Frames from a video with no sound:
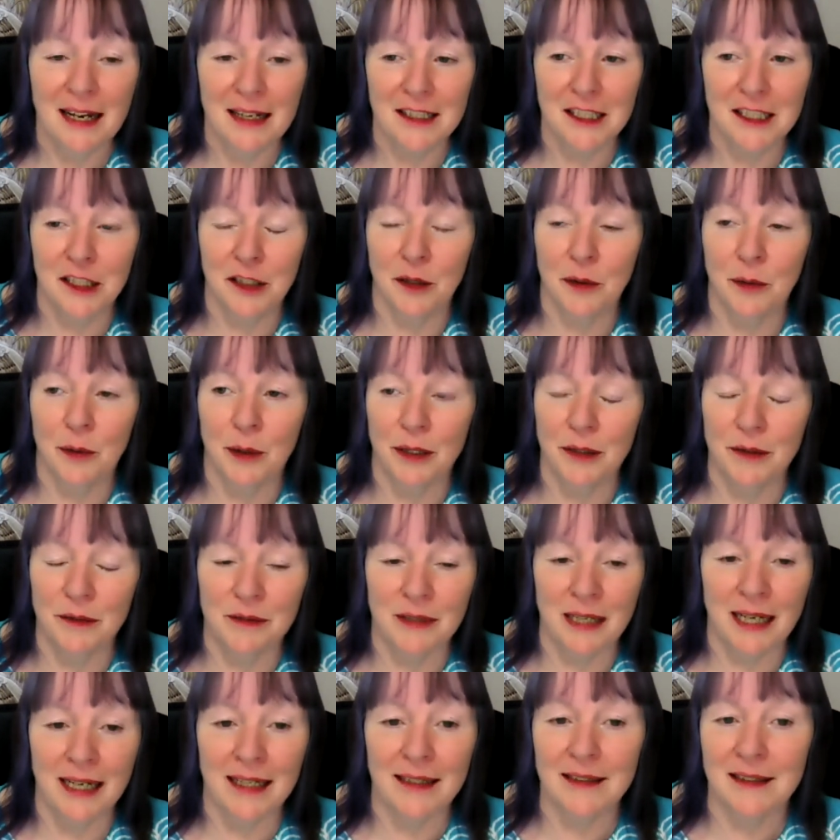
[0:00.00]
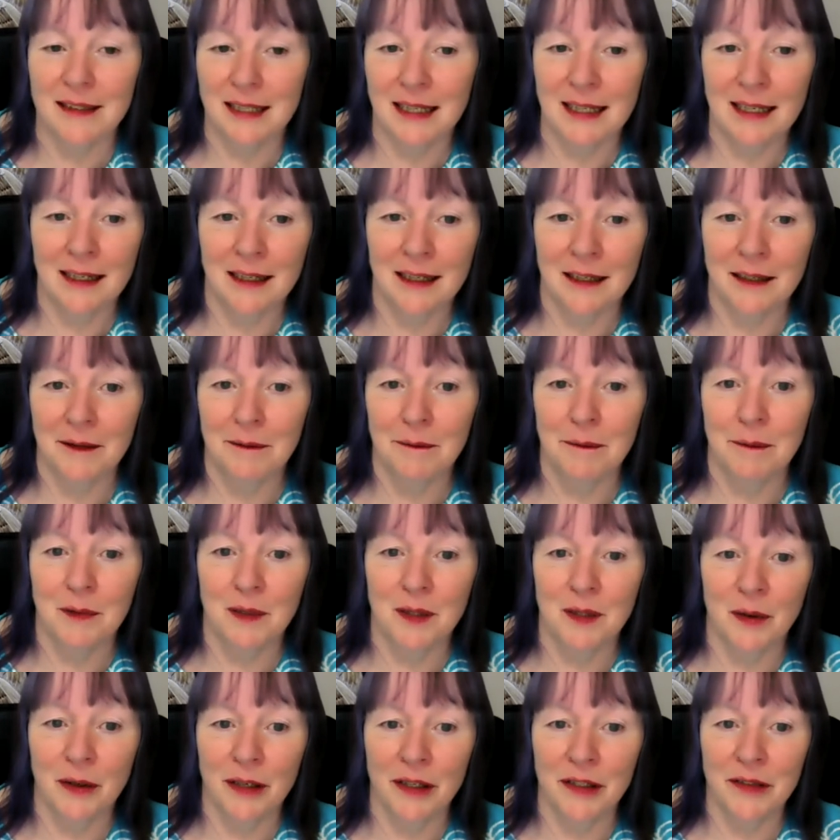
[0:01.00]
to quote that
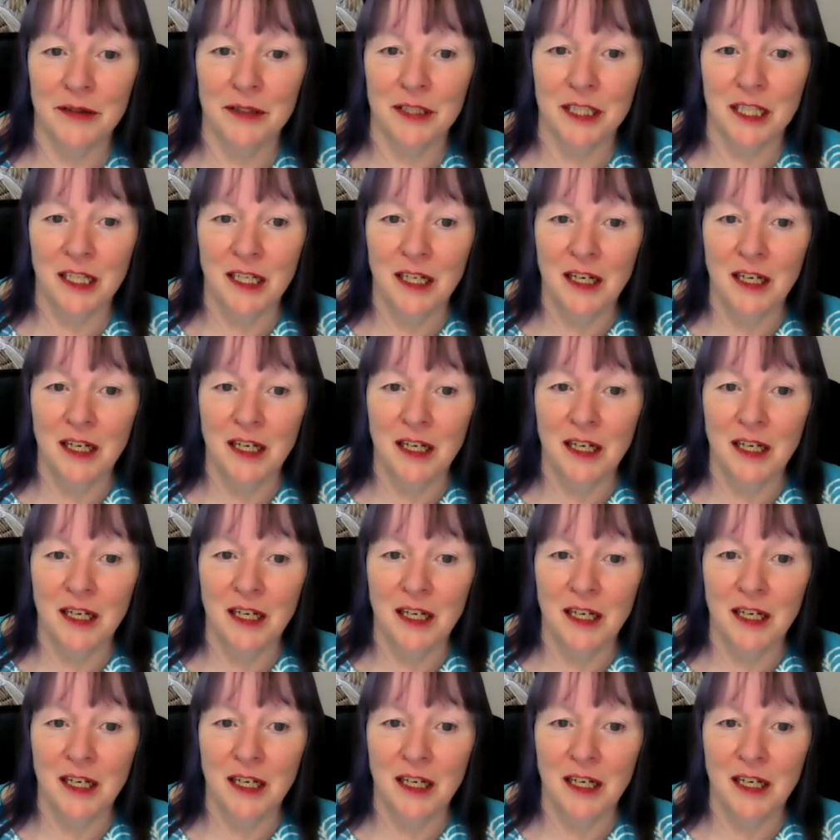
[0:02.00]
quote.